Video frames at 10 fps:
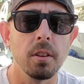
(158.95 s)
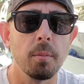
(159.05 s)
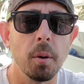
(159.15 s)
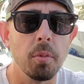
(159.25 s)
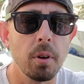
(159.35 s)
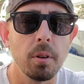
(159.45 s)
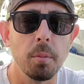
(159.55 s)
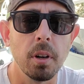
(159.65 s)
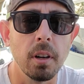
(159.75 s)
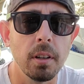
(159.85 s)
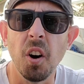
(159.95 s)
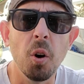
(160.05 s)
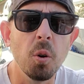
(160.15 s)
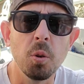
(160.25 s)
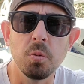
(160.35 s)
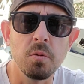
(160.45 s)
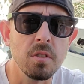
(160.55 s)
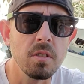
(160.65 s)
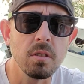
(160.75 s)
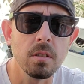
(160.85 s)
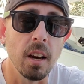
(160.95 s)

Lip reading: that my brother bought, phones.